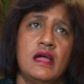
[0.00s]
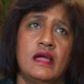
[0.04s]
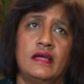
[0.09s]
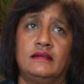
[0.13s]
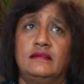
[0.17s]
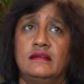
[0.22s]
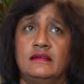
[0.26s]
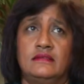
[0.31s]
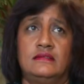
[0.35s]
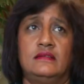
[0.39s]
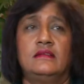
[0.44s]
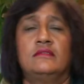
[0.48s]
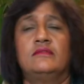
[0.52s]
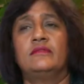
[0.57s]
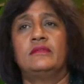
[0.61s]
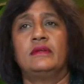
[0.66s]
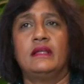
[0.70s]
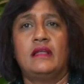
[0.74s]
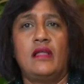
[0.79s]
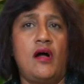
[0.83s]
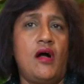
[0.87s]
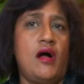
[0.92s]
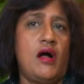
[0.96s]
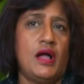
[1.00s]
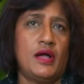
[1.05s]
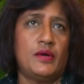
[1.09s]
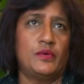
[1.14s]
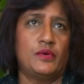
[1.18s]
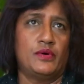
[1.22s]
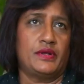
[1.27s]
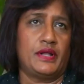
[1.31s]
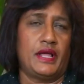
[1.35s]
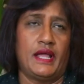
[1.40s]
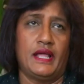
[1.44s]
It doesn't rely
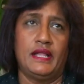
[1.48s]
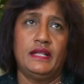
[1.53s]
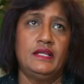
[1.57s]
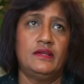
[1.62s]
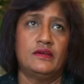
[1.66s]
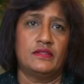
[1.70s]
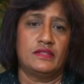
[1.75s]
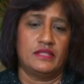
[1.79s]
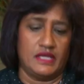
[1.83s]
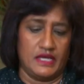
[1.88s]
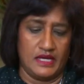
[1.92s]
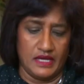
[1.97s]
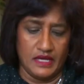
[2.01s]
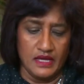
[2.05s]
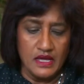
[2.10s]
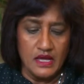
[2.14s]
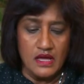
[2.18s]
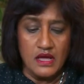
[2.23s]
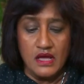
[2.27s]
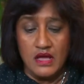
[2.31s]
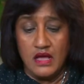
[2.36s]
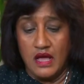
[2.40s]
on any of the